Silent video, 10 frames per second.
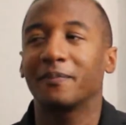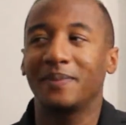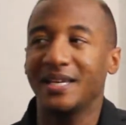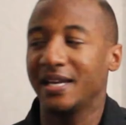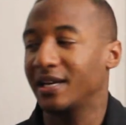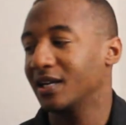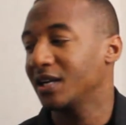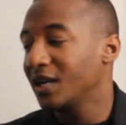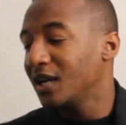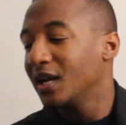Pierre,
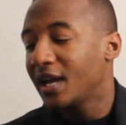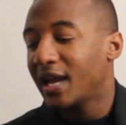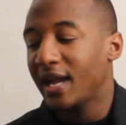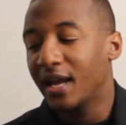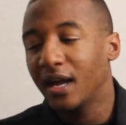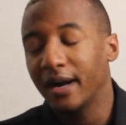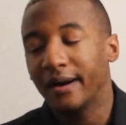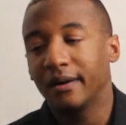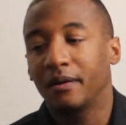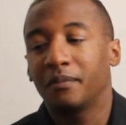
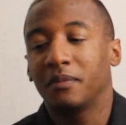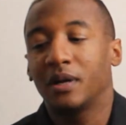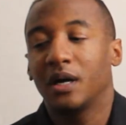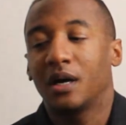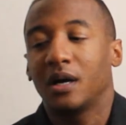and